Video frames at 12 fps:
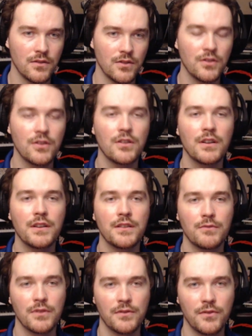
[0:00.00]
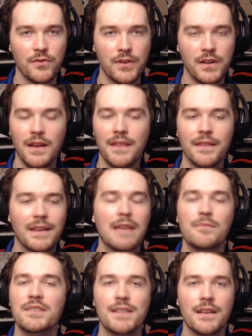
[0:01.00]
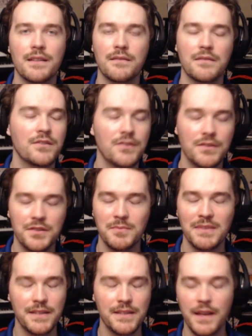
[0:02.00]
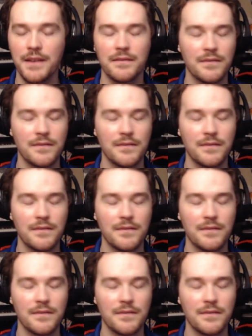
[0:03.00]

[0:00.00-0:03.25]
you're getting the rook for free and the game is done. It should just be done.